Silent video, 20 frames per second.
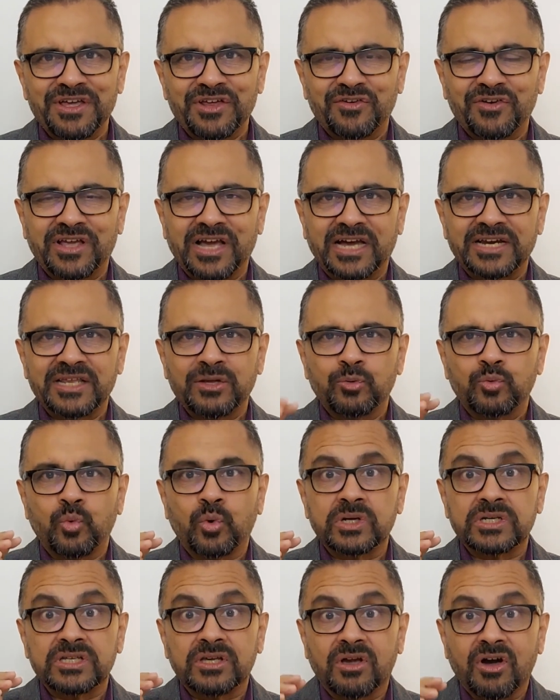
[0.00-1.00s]
regarding
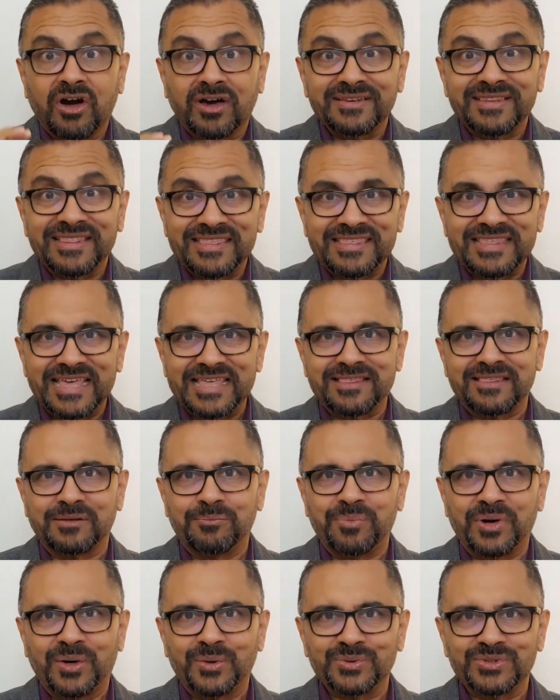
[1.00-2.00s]
what God says
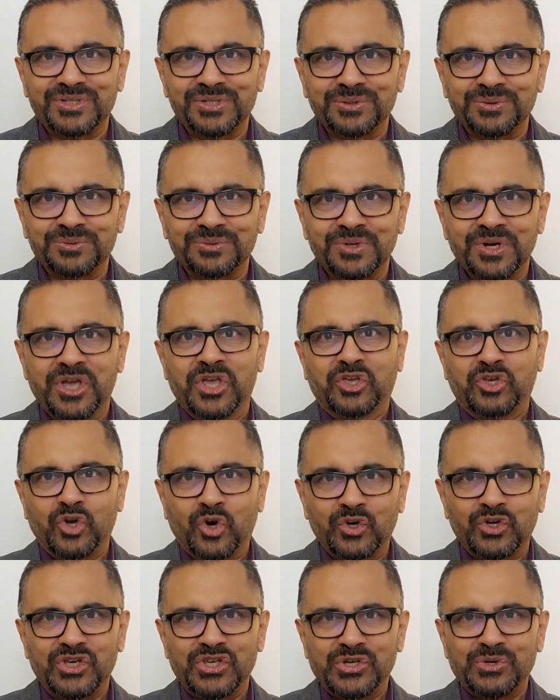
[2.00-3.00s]
about you,
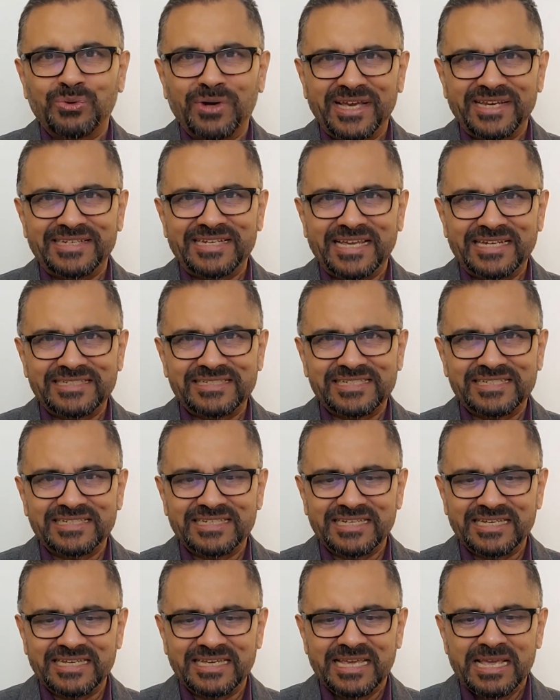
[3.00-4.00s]
your new
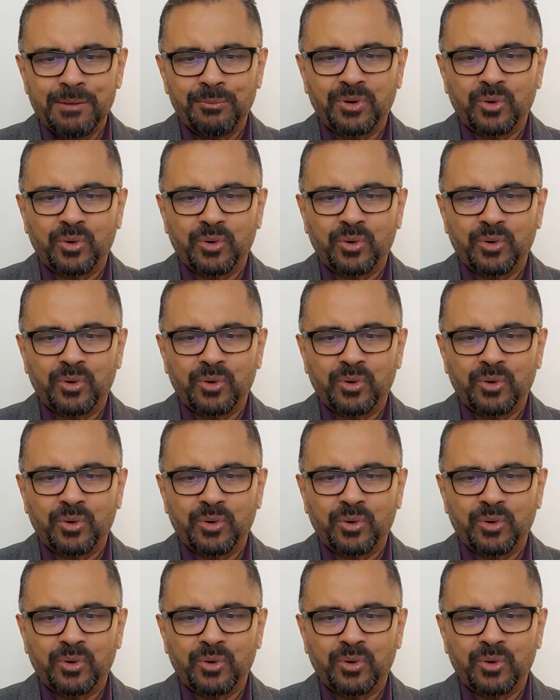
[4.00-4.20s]
identity.